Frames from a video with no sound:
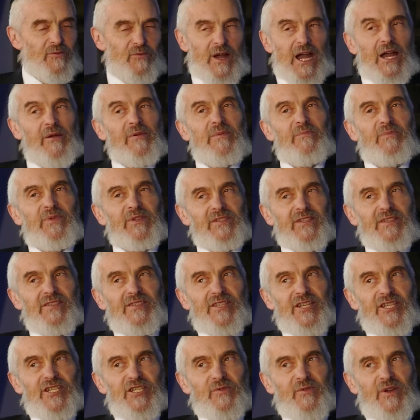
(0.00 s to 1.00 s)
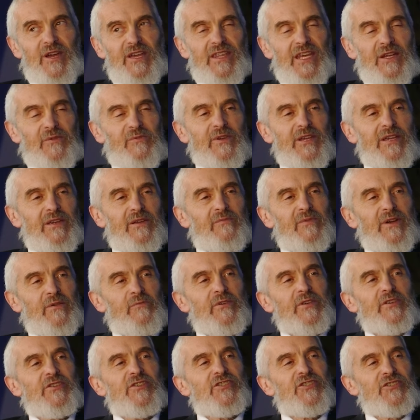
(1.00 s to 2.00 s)
Why are we built in such a way that
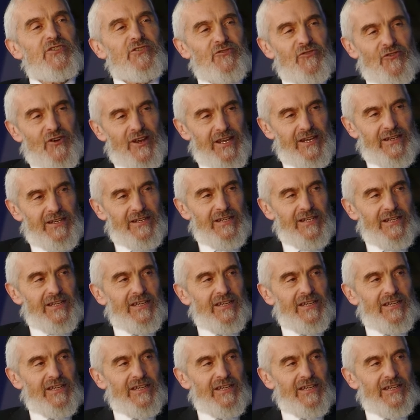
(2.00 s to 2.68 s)
when we strain